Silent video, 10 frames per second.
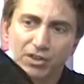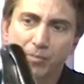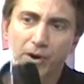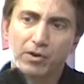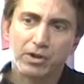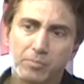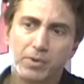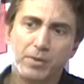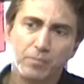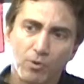the American
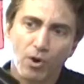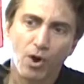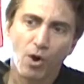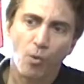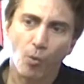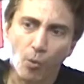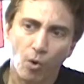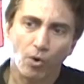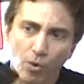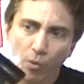people
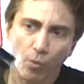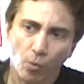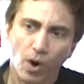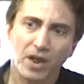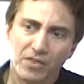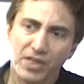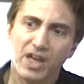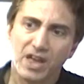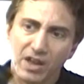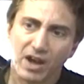wh what
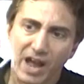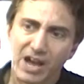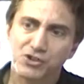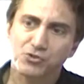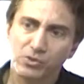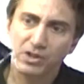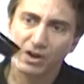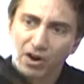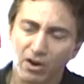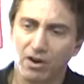they actually
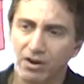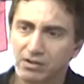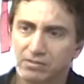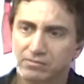are.